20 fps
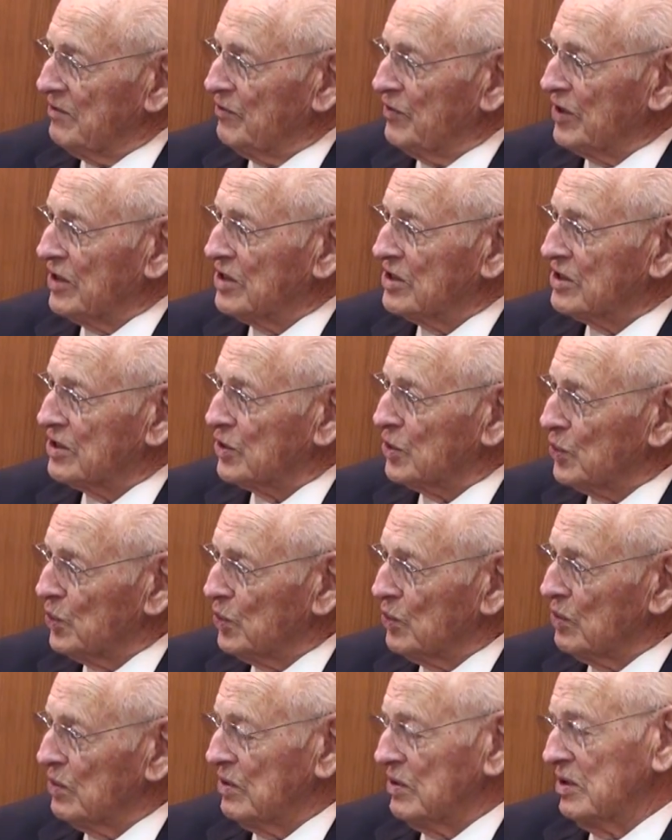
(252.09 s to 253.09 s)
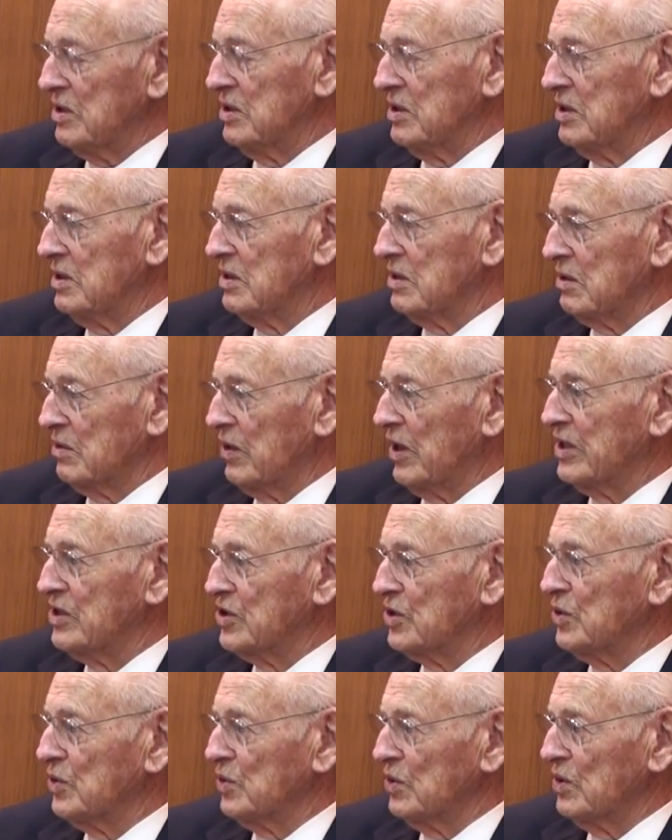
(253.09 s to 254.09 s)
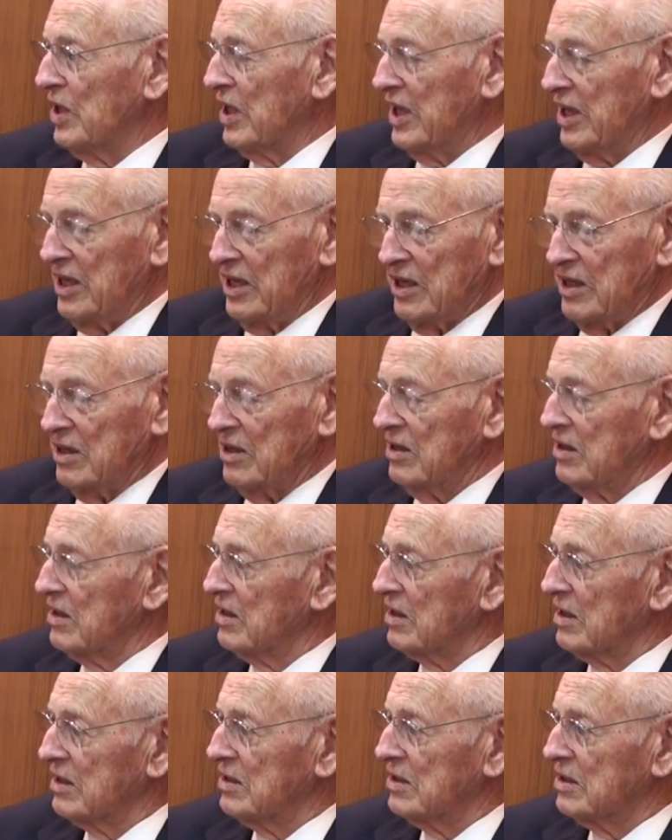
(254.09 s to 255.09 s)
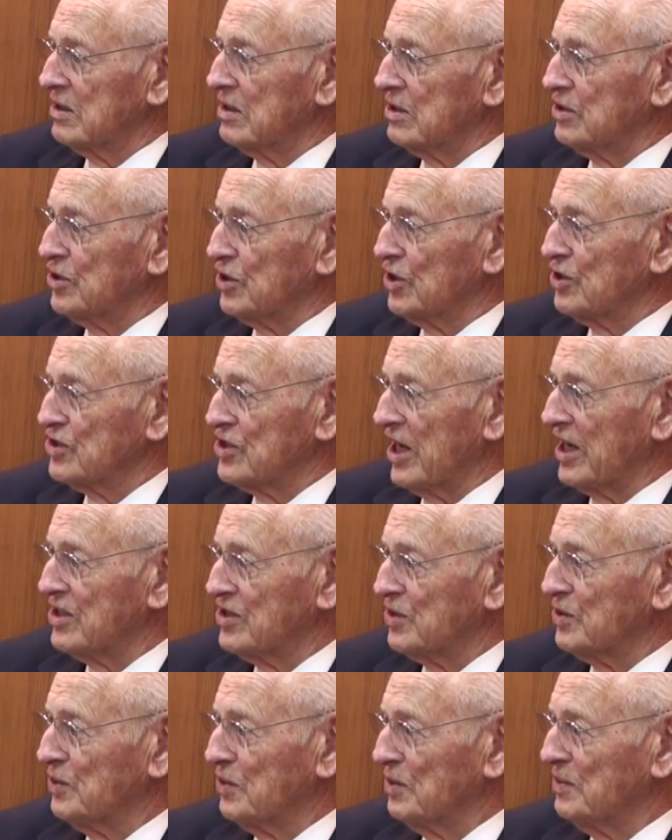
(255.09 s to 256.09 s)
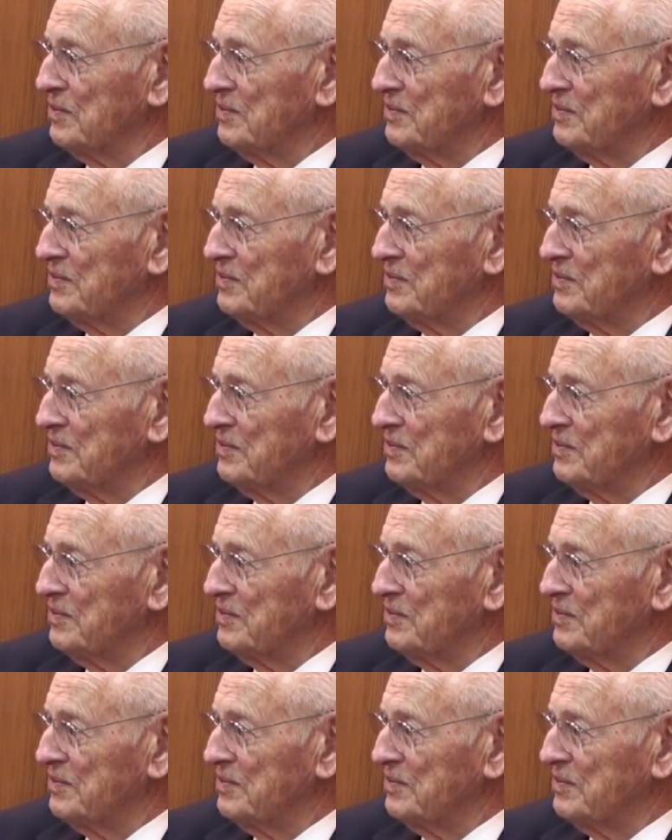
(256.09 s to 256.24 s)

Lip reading: finished school, grade school, and Shores High School.